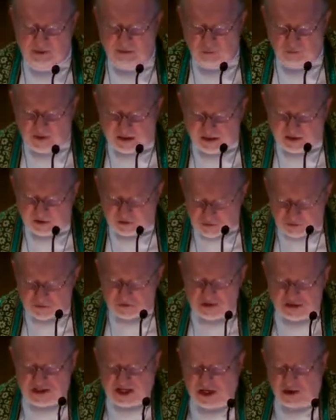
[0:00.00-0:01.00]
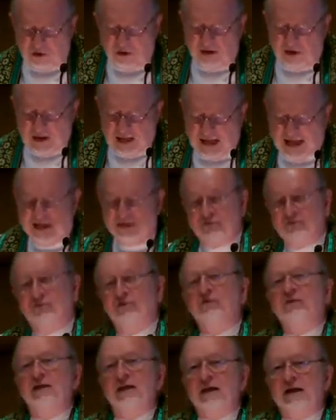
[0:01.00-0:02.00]
We lose our
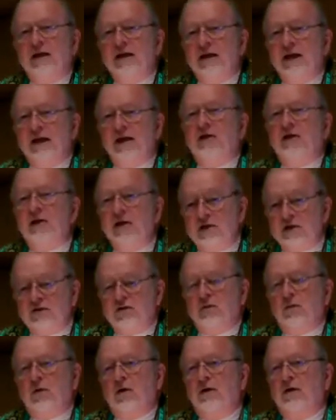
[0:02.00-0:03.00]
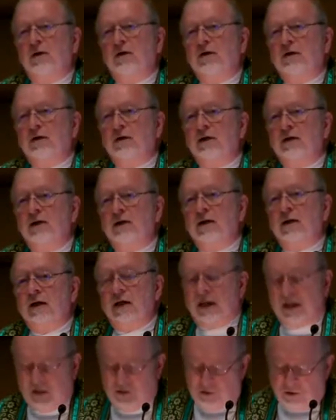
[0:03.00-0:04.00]
life in this world
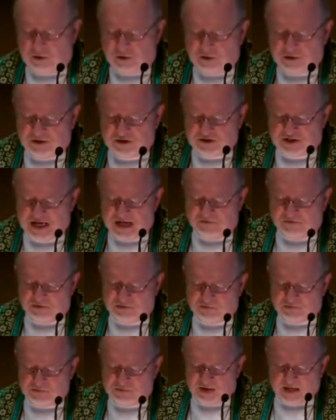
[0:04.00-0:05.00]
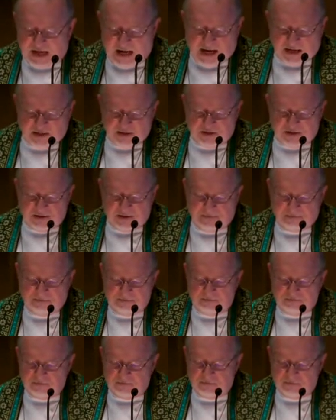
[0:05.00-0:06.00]
in order to save it for the next.
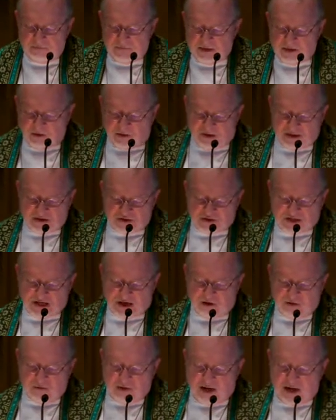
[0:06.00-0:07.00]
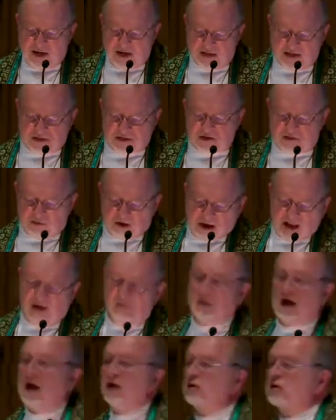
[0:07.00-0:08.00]
Or as Zechariah
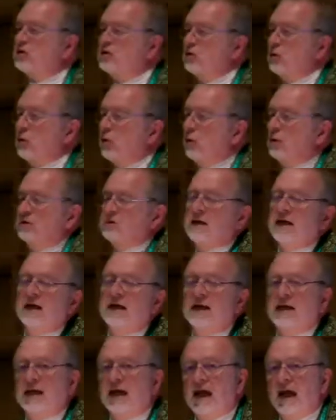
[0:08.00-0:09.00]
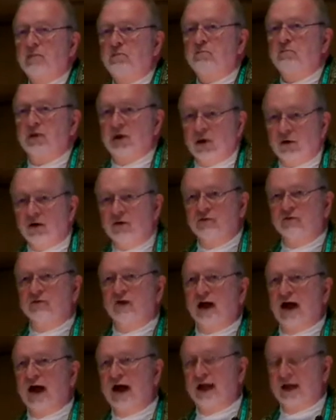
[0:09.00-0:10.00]
described, our souls get
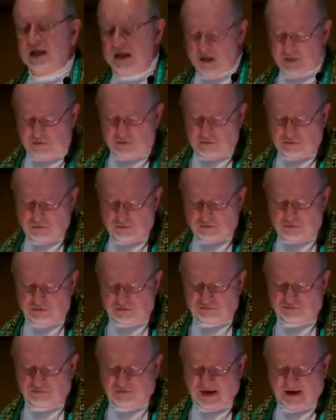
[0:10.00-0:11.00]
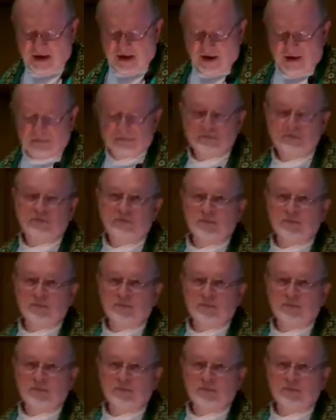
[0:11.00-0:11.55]
purified through the fire.